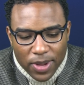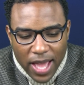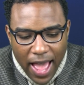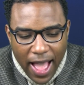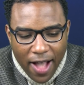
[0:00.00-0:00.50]

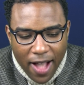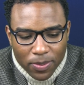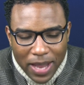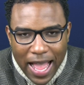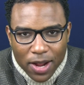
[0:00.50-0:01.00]
we
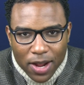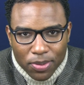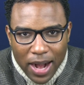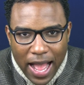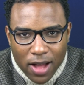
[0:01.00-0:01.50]
have black
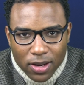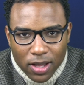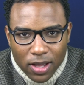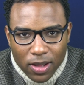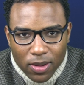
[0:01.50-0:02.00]
brown